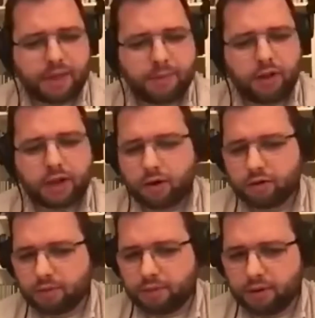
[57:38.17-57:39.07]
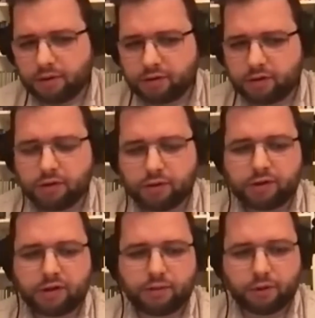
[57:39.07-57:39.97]
people like Arthur Pierson, who
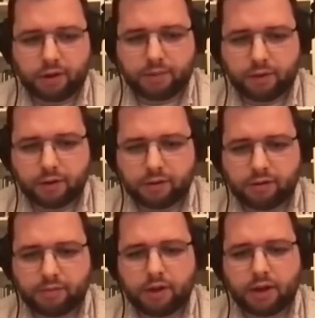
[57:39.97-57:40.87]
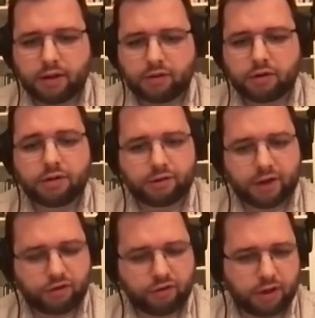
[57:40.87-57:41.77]
was a really important uh, turn of the
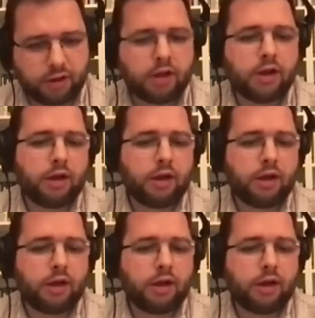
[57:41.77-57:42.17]
century